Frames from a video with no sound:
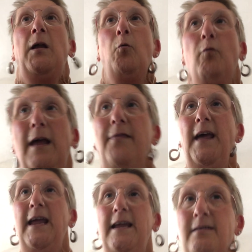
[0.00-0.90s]
when
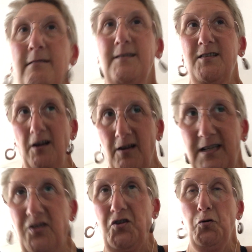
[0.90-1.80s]
they
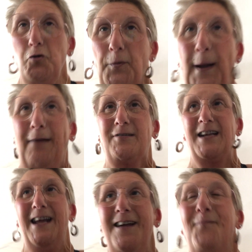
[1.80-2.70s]
started to talk about
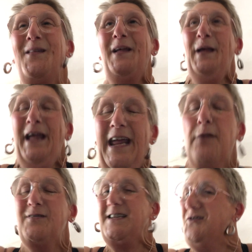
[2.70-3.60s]
it, it
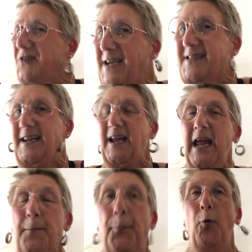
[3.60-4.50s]
was interesting.
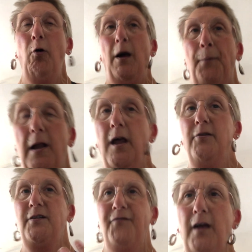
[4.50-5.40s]
It brought up a
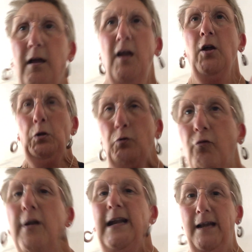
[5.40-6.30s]
load of
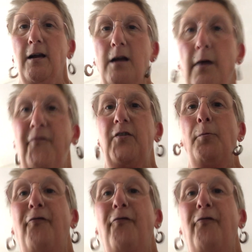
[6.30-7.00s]
really uncomfortable